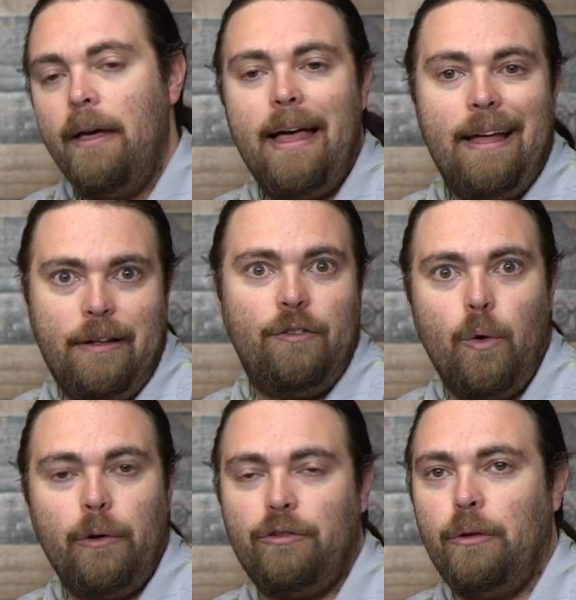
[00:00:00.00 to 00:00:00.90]
That, of
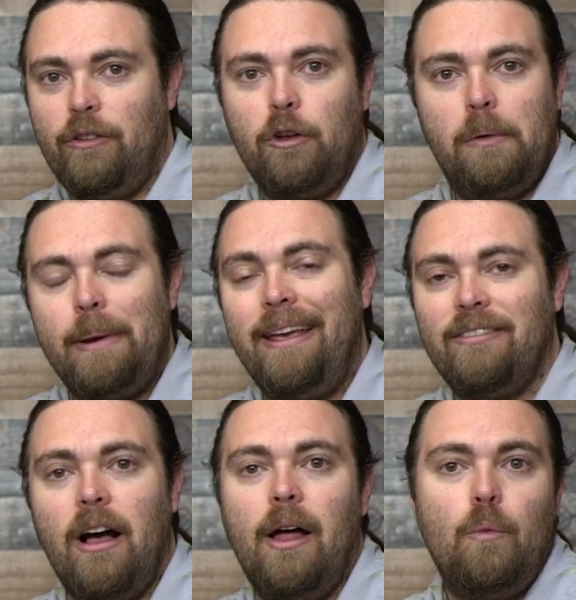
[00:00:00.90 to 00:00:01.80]
course, is going to be
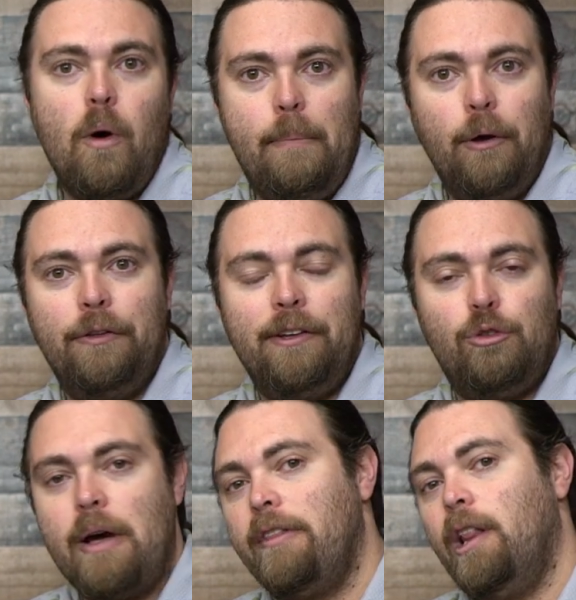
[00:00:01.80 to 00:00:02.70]
based on what buildings
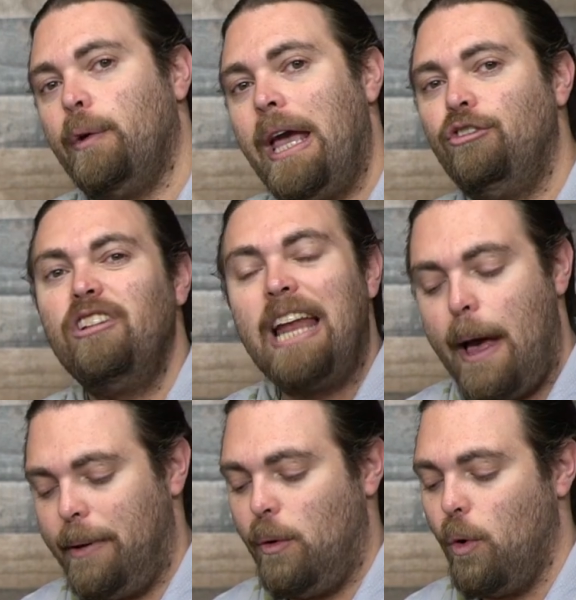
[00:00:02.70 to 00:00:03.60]
you have in the location and
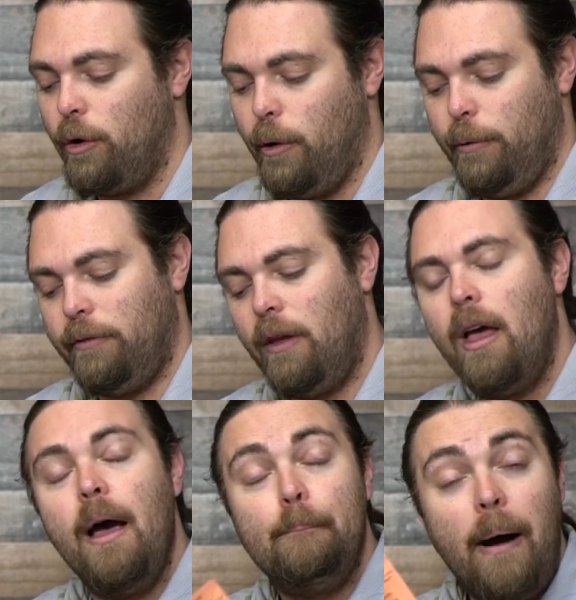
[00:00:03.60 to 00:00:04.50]
how many workers
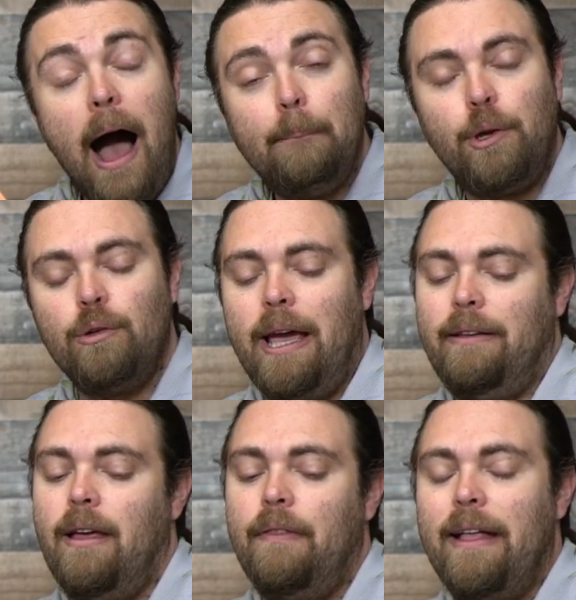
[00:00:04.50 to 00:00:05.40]

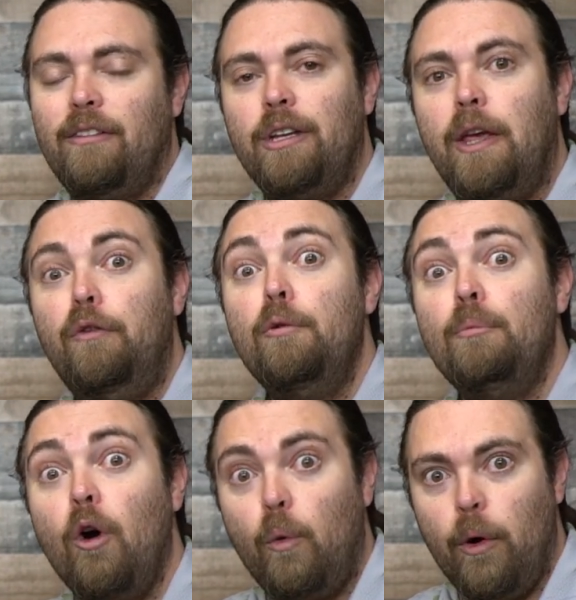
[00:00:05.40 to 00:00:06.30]
populate. That's going to give you
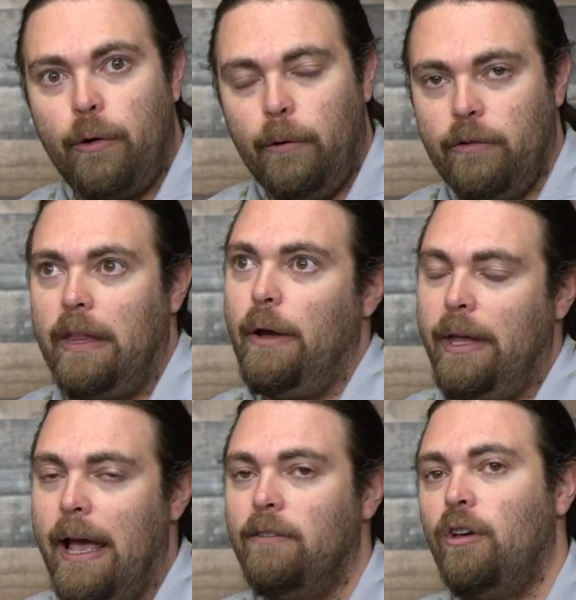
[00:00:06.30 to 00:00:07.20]
more workers. Now,
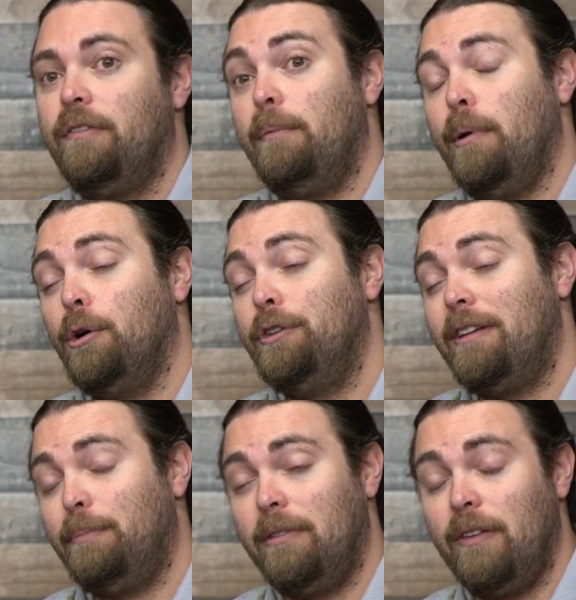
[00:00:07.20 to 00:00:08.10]
yes, you have to build a
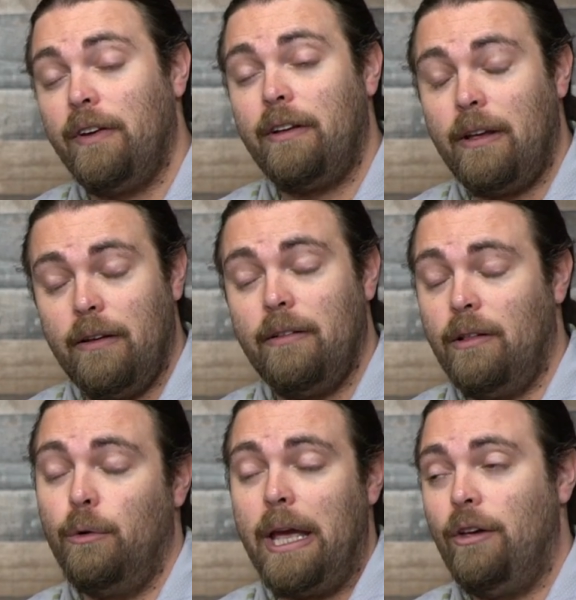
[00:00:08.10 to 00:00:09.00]
specific
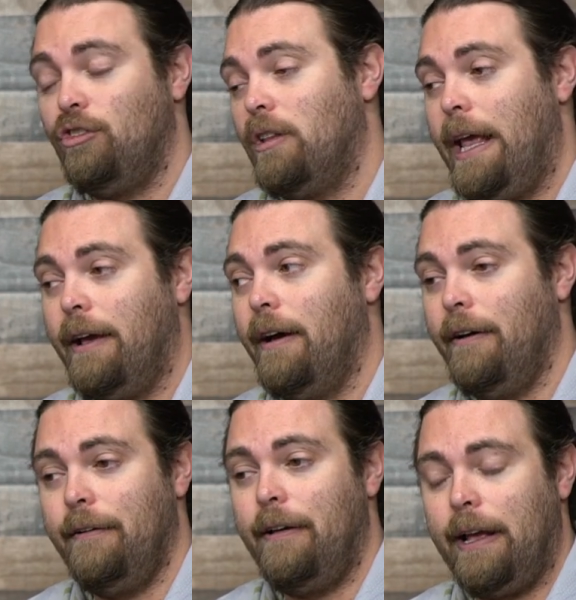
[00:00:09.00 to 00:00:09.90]
location, like
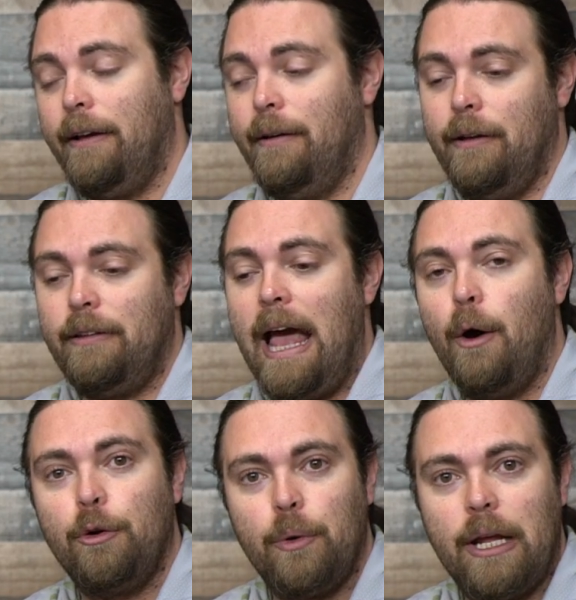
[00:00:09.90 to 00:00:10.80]
a like a
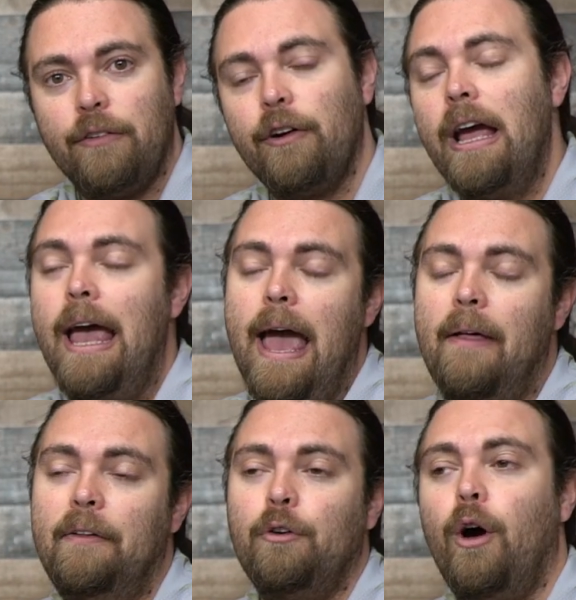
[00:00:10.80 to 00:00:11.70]
town or whatever,
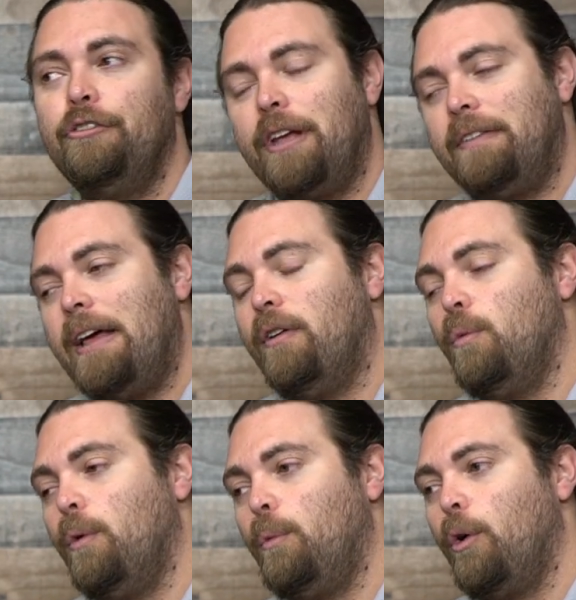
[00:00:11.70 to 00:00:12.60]
and then you also have to have a
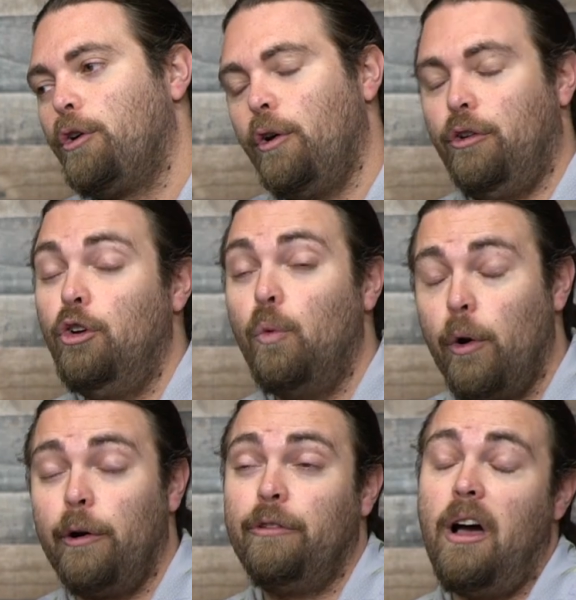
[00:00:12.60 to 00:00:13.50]
worker or two
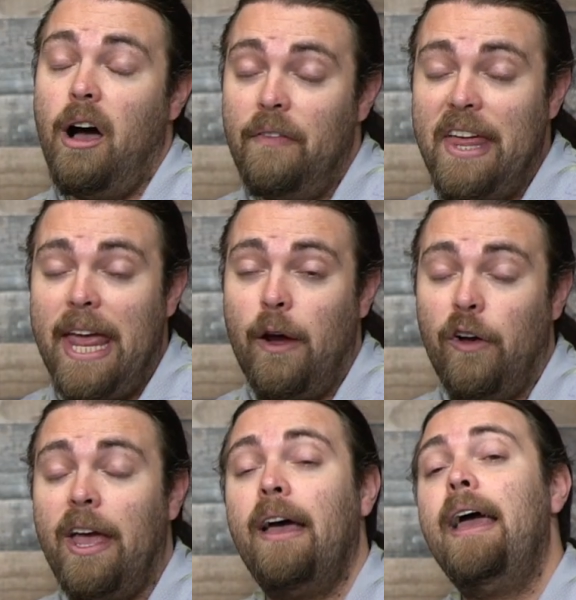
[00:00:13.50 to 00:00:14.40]
workers on that
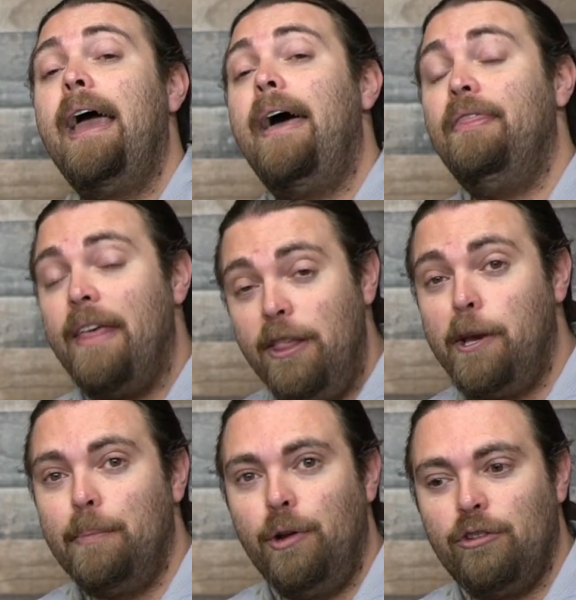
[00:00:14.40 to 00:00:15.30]
area, and then you
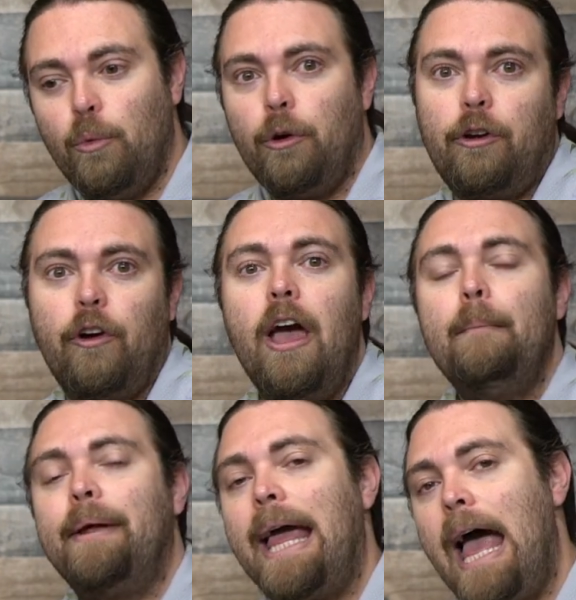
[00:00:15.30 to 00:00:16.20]
can produce a worker.
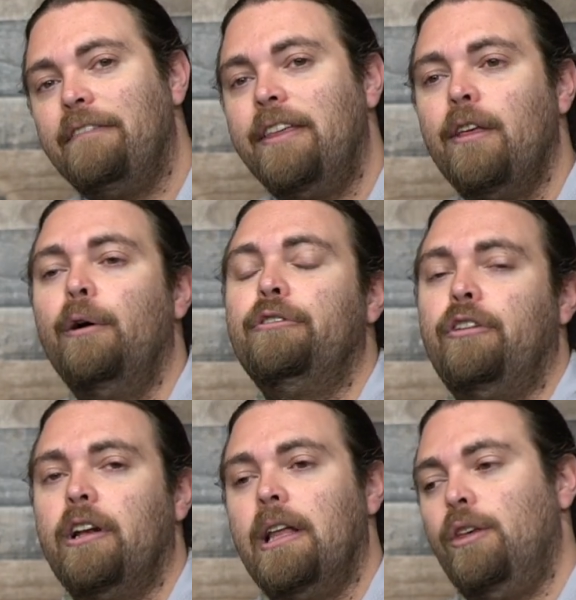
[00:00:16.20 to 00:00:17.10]
But having those
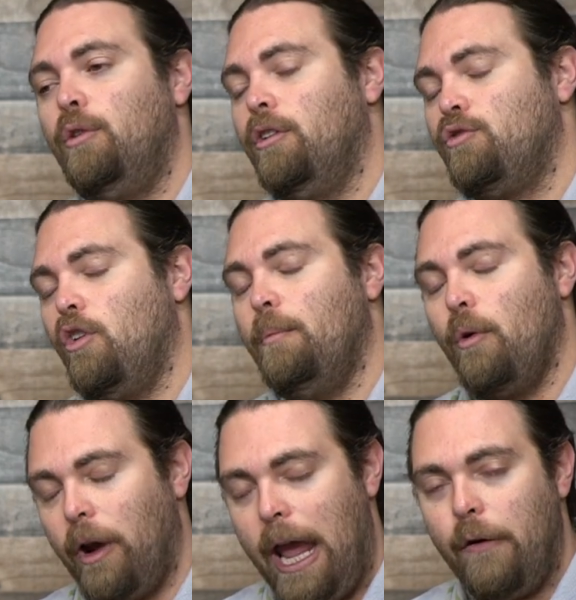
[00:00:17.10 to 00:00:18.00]
is going to let you control
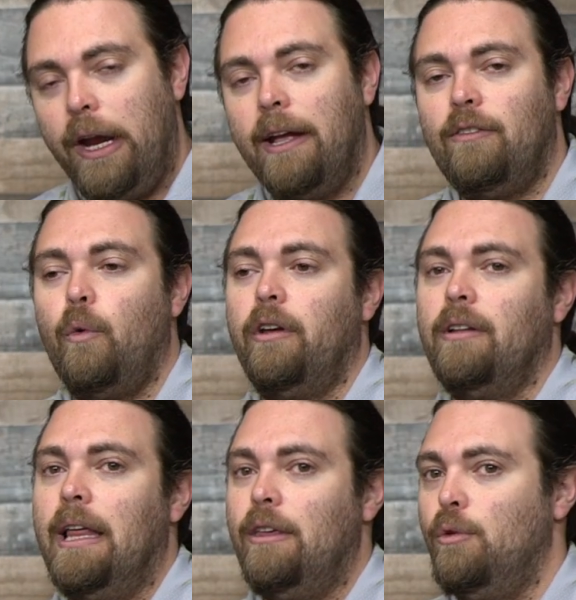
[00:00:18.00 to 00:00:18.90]
more area. It's going
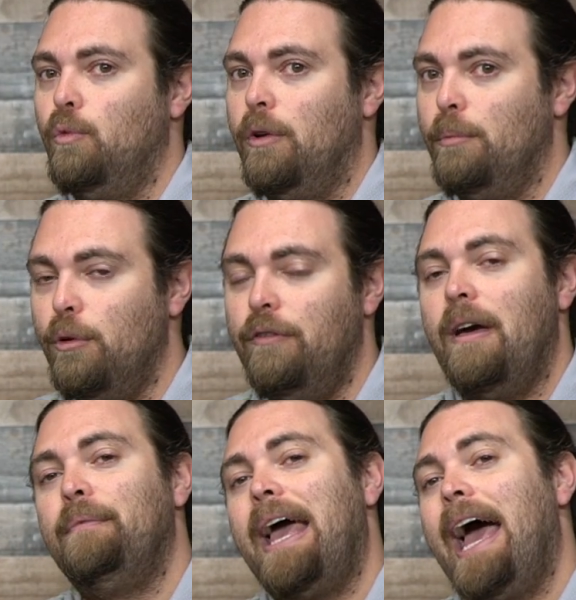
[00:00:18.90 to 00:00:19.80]
to let you remove
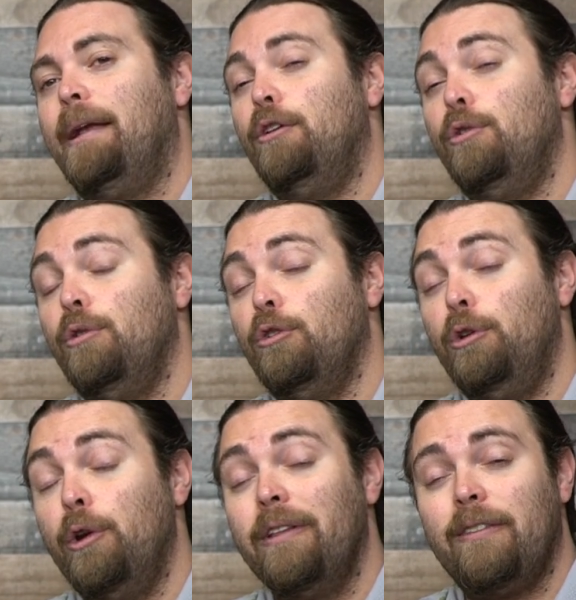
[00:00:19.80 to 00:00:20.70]
them to add new
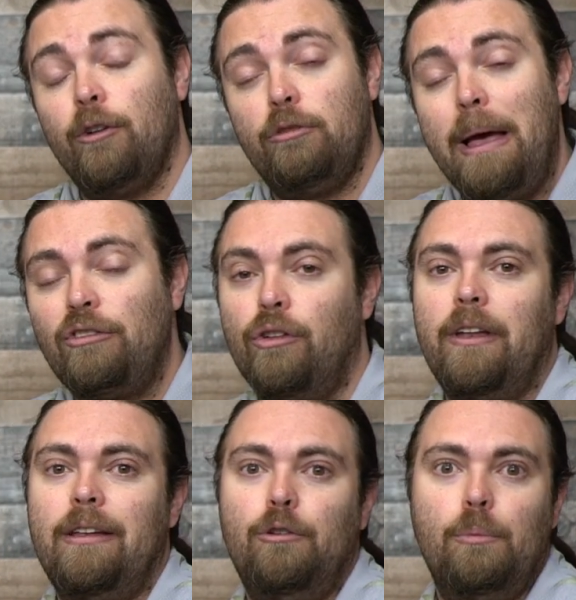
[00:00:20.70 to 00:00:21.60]
units that are special,
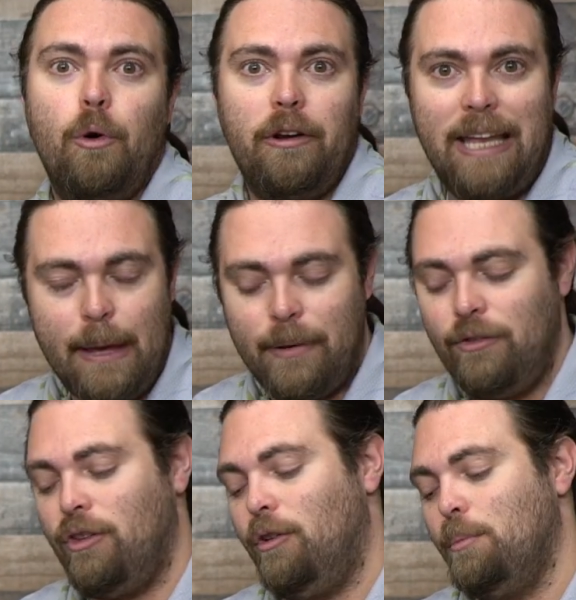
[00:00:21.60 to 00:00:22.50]
that do more
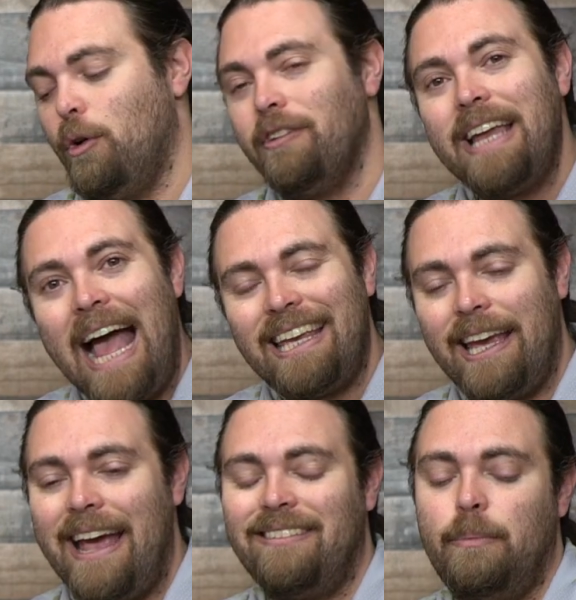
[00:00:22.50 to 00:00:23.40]
damage, that do more
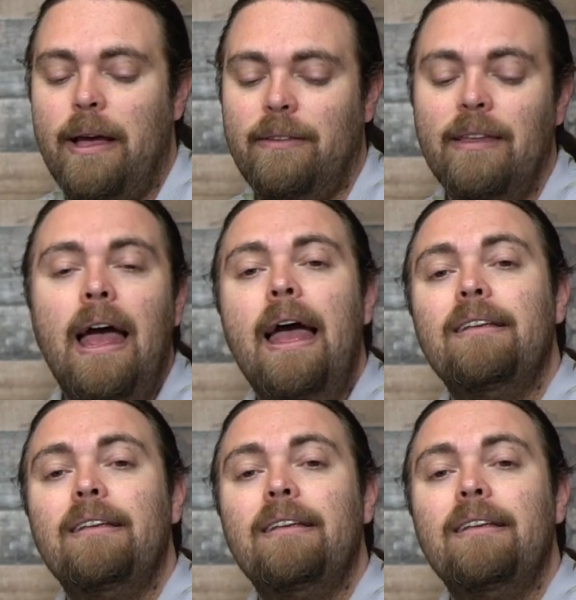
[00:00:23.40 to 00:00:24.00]
attacking aspects.